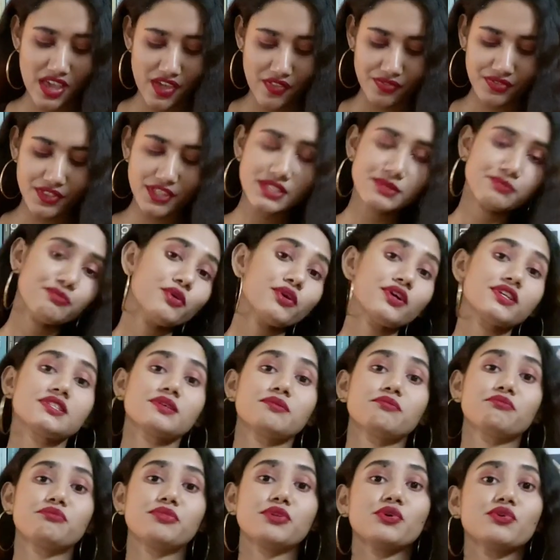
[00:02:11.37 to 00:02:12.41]
This book is a
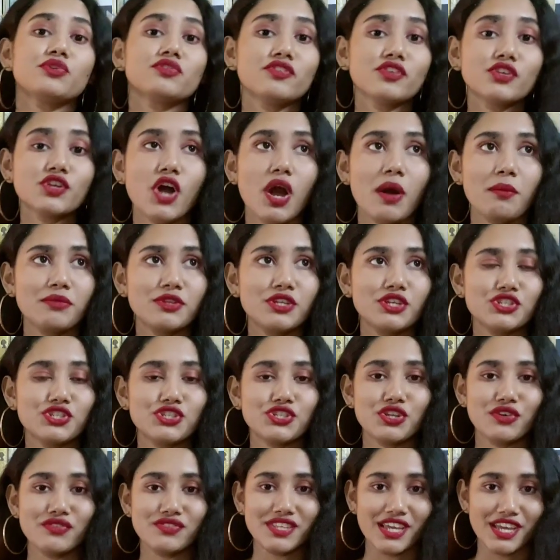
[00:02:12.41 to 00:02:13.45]
beautiful combination
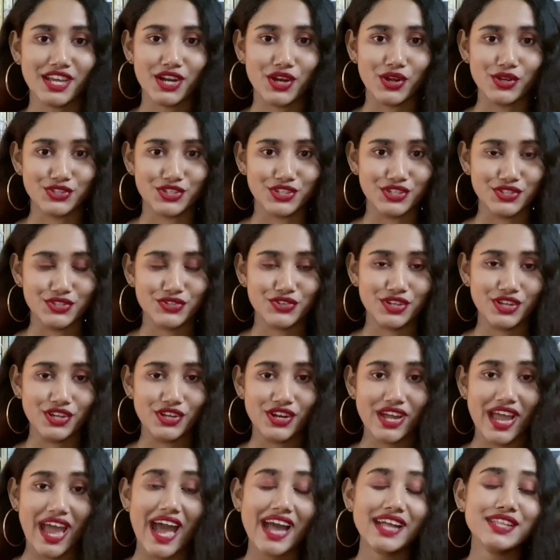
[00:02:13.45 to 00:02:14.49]
of psychological thriller
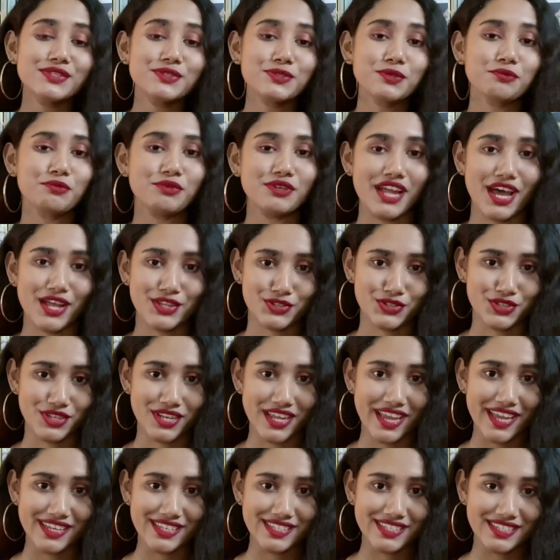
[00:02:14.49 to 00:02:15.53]
and supernatural
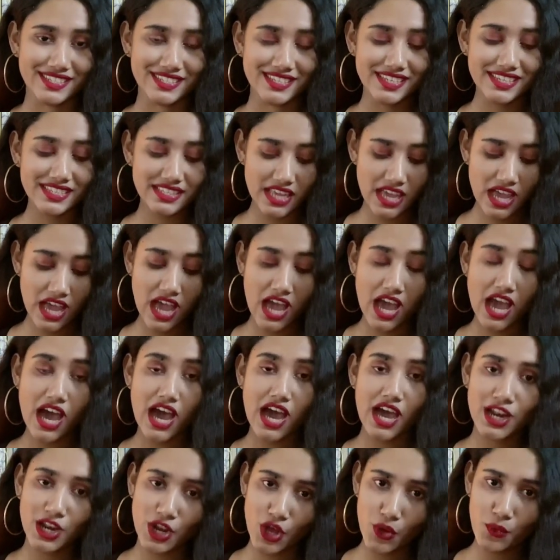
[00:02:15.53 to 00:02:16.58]
entities.
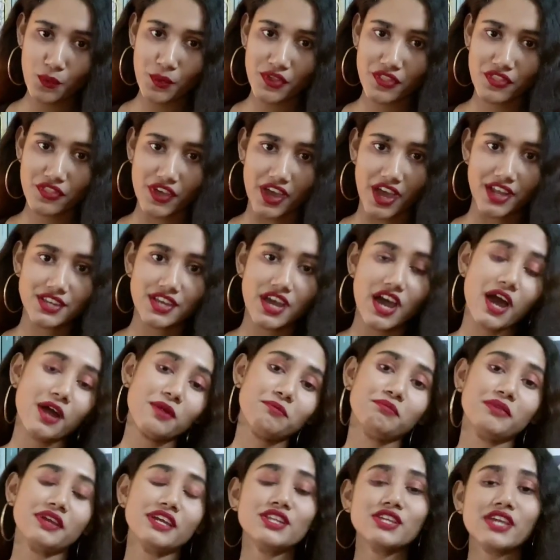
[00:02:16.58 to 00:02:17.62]
Along with that, our
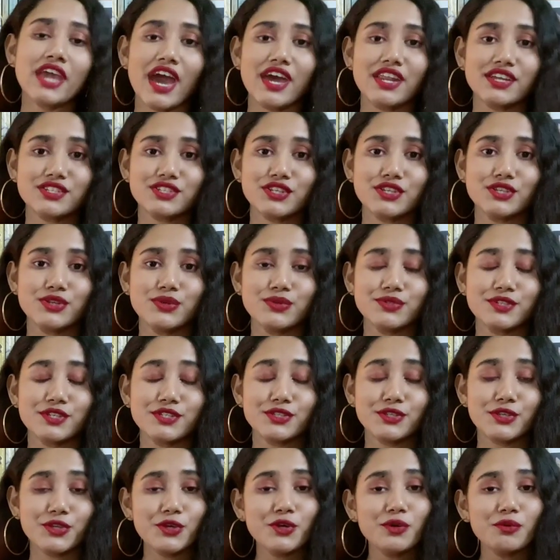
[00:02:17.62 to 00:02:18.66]
main character uses
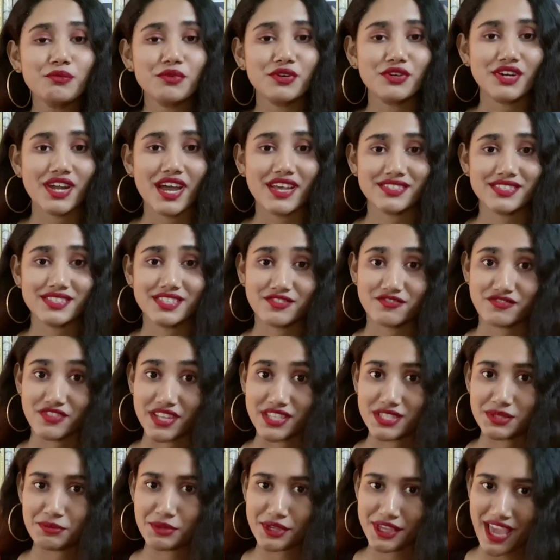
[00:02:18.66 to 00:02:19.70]
humor as a defense
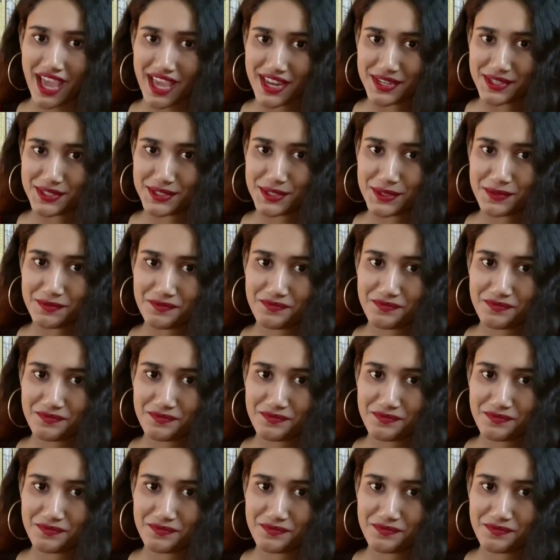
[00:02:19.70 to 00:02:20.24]
mechanism.